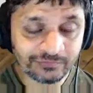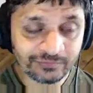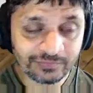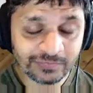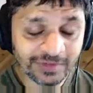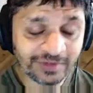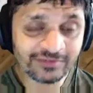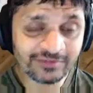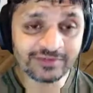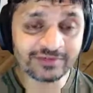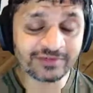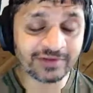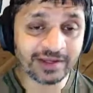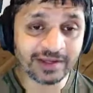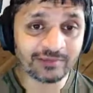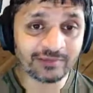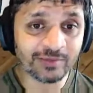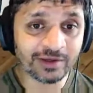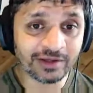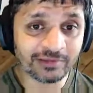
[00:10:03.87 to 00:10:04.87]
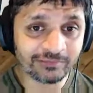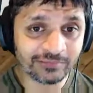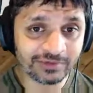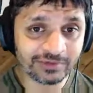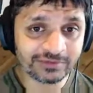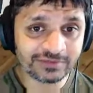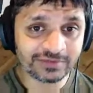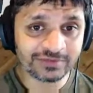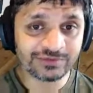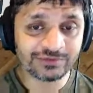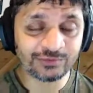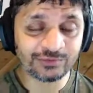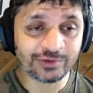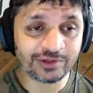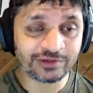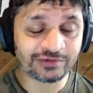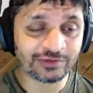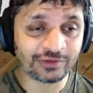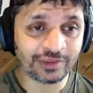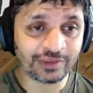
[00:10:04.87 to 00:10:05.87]
that's just a nightmare. It's just too
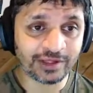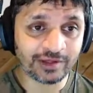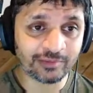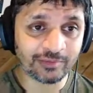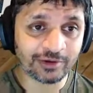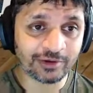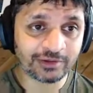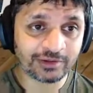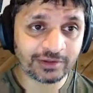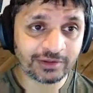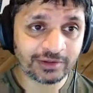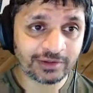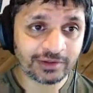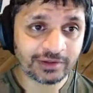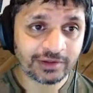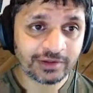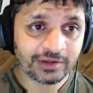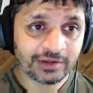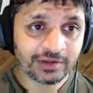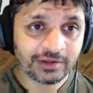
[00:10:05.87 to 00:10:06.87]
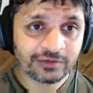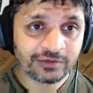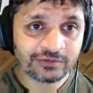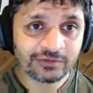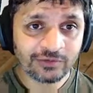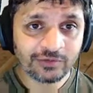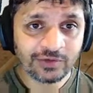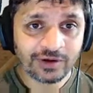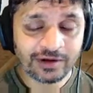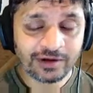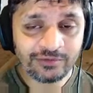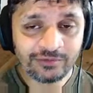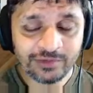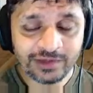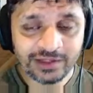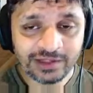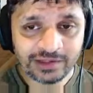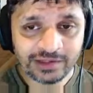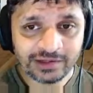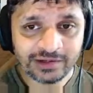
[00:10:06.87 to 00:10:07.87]
much to think about. So how do
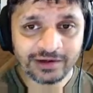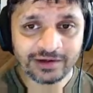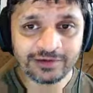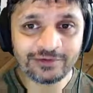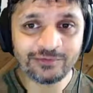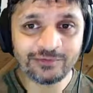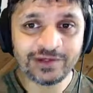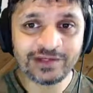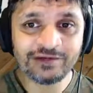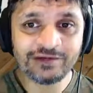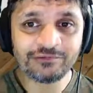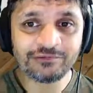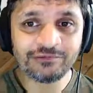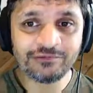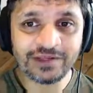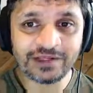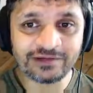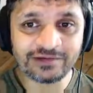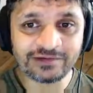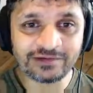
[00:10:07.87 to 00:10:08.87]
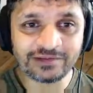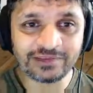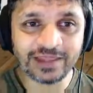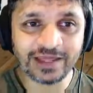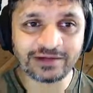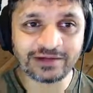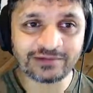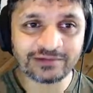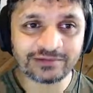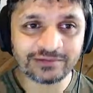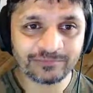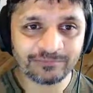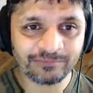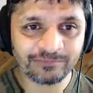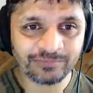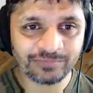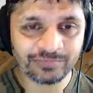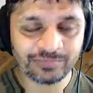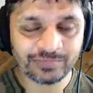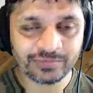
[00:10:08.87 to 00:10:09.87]
we defeat that?
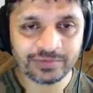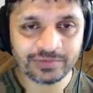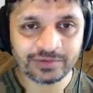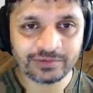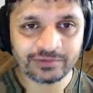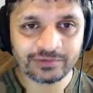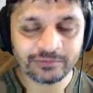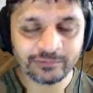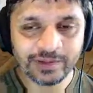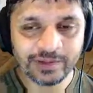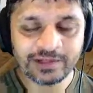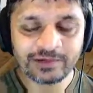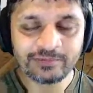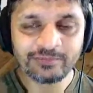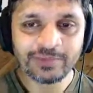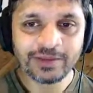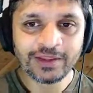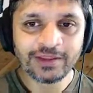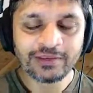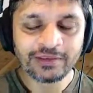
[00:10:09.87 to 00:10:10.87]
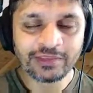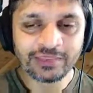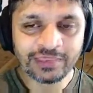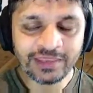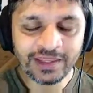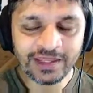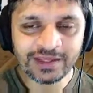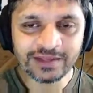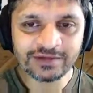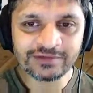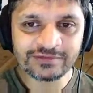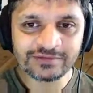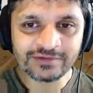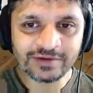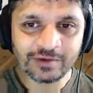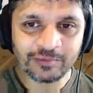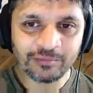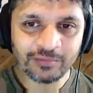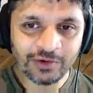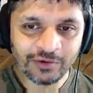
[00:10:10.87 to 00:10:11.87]
Well, the thing is,
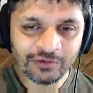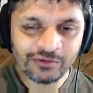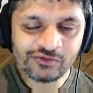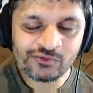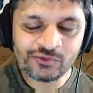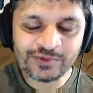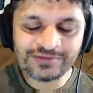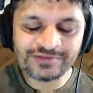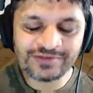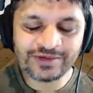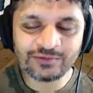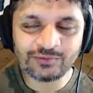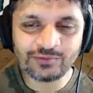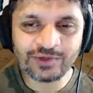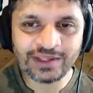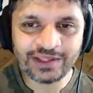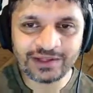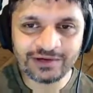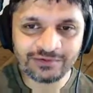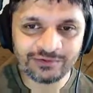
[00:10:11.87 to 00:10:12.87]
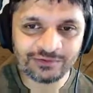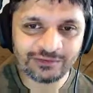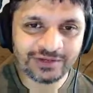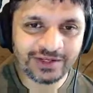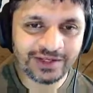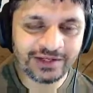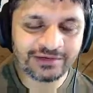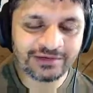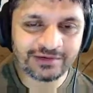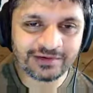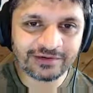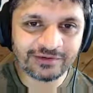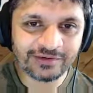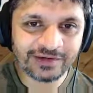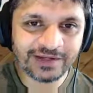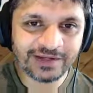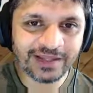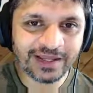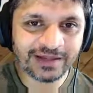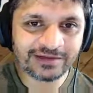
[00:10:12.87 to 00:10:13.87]
because we said we can rotate around
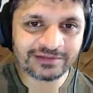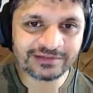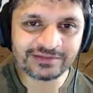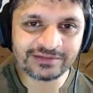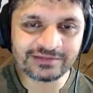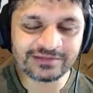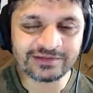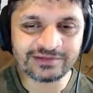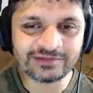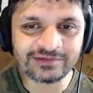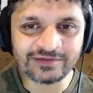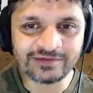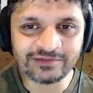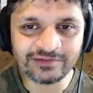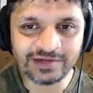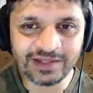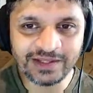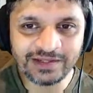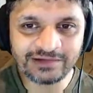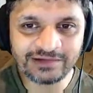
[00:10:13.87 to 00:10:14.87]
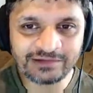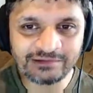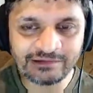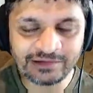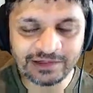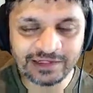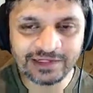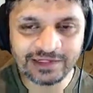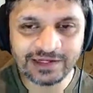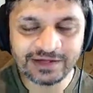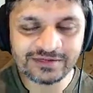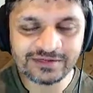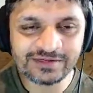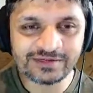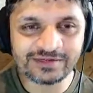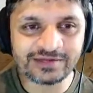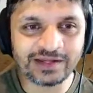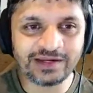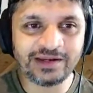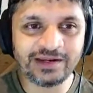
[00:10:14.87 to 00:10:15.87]
any axis and translate along any
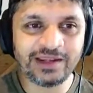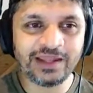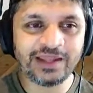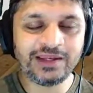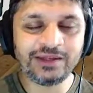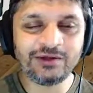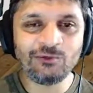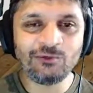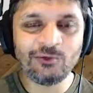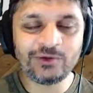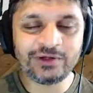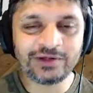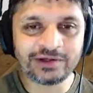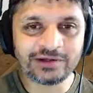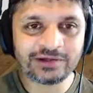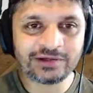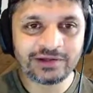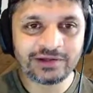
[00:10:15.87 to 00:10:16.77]
axis and in any order,